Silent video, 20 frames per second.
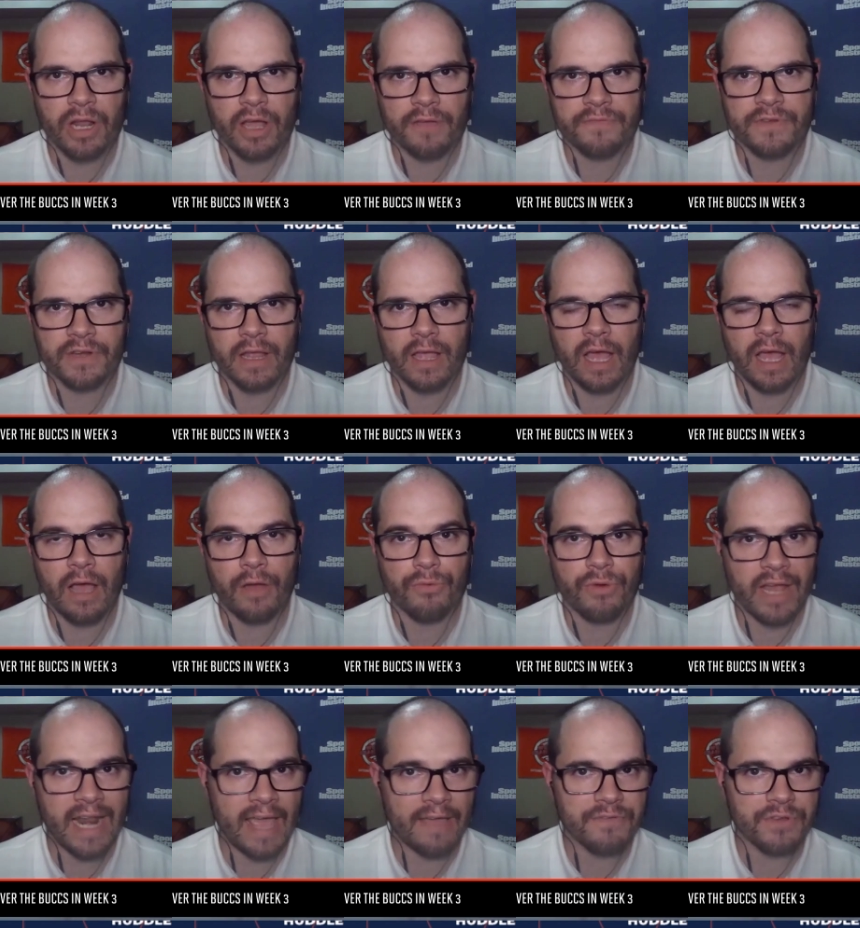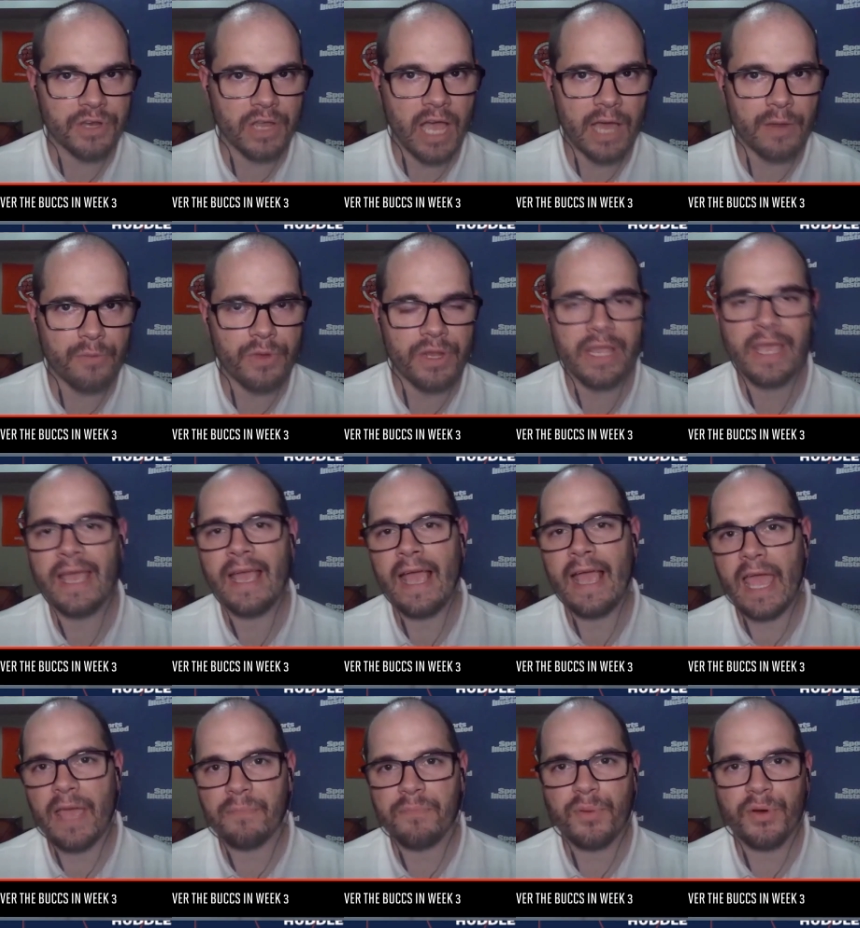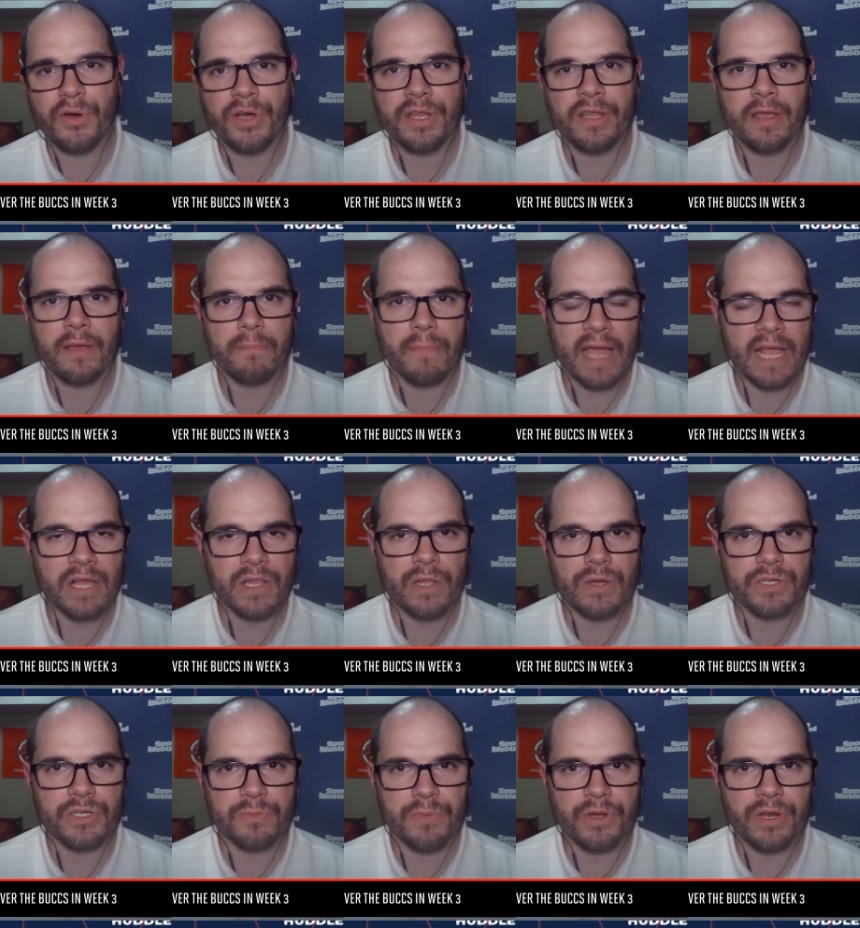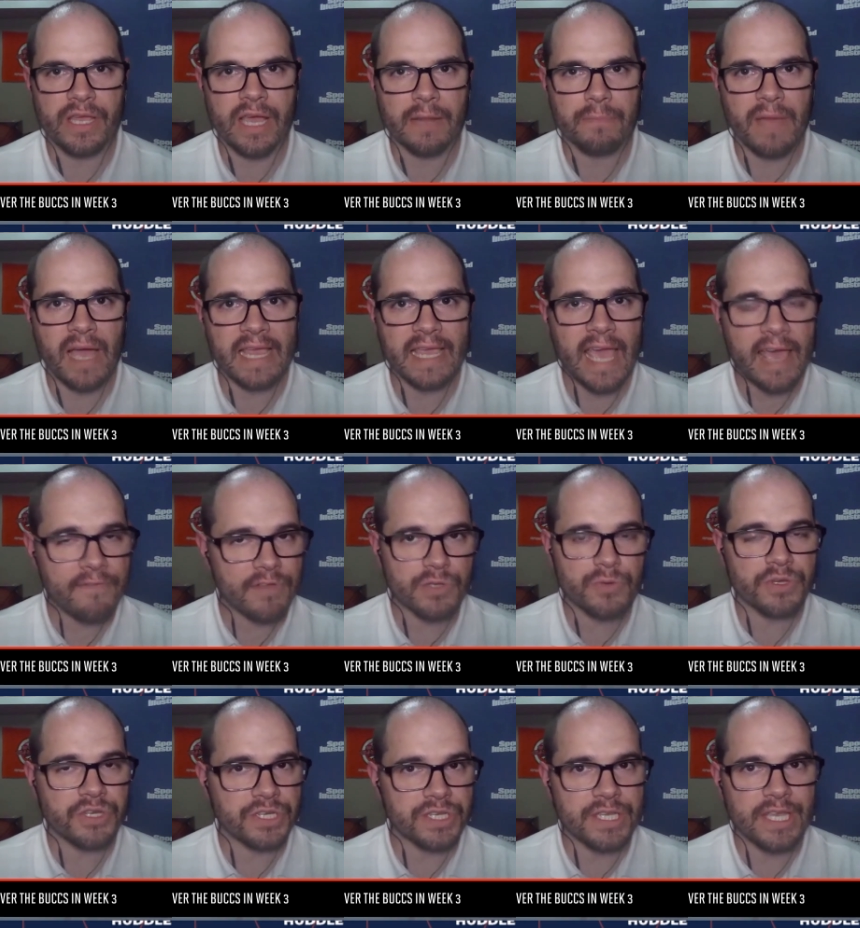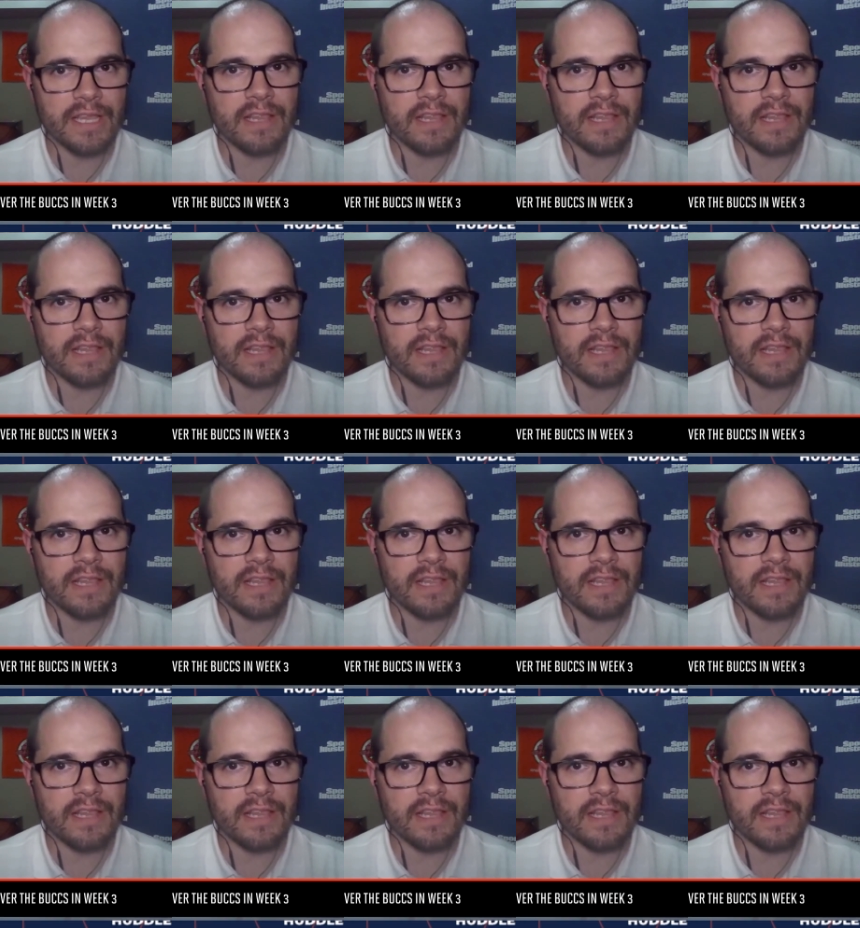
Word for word: run after uh, run after Godwin and put Michael Ojemudia on Mike Evans, which is